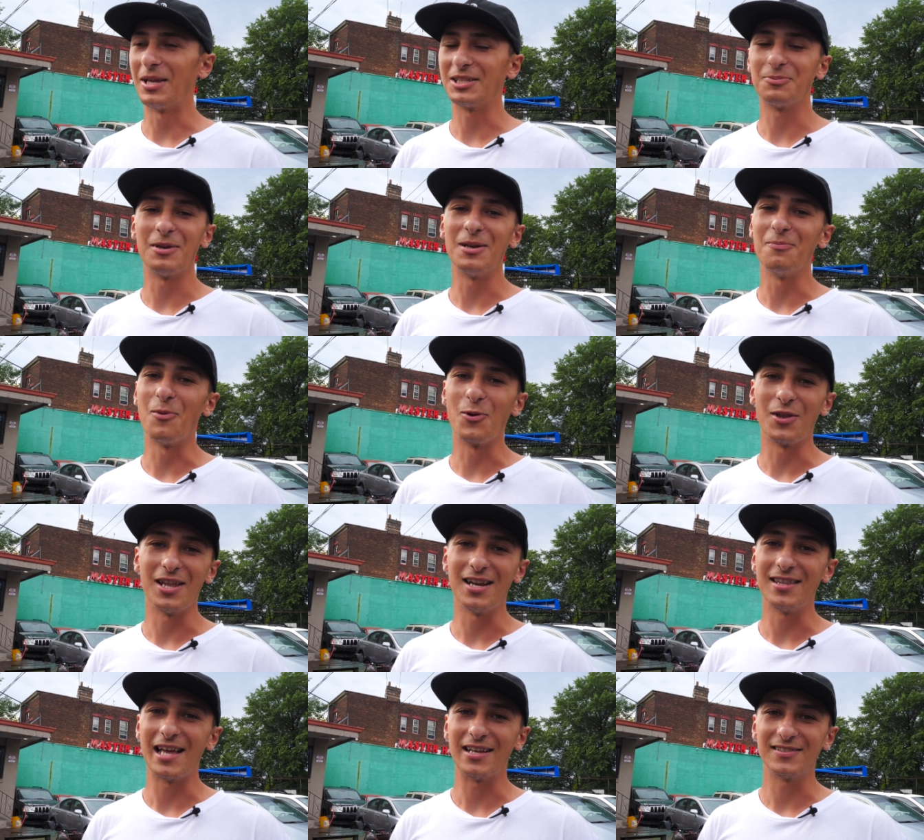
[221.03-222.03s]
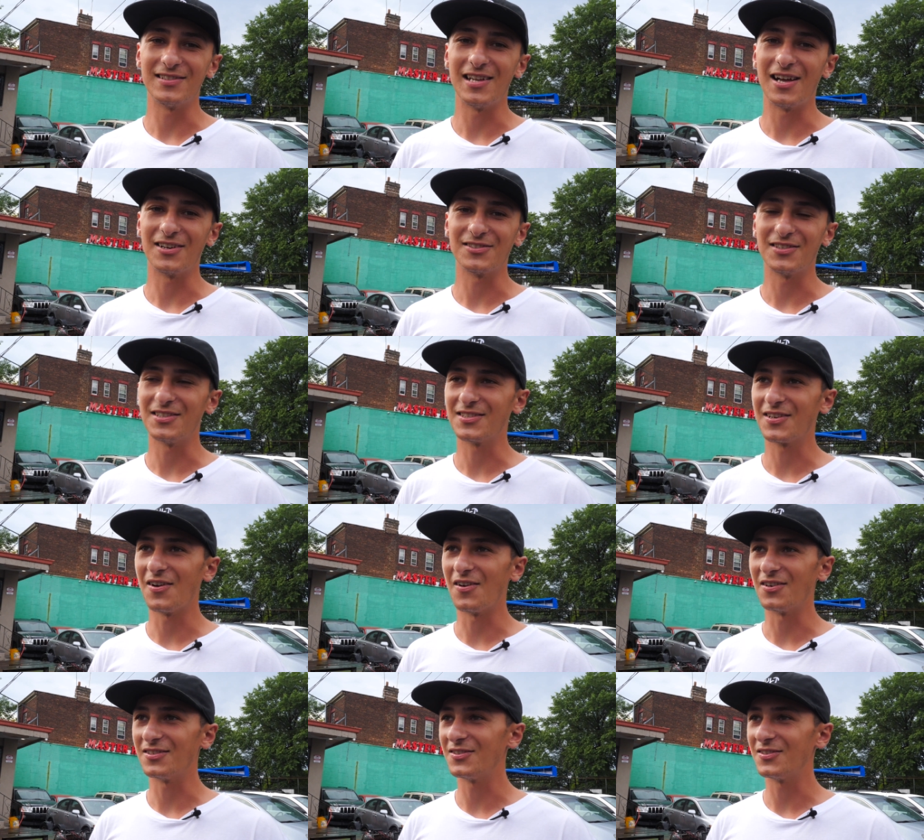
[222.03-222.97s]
not spending more than $1,000 on this car,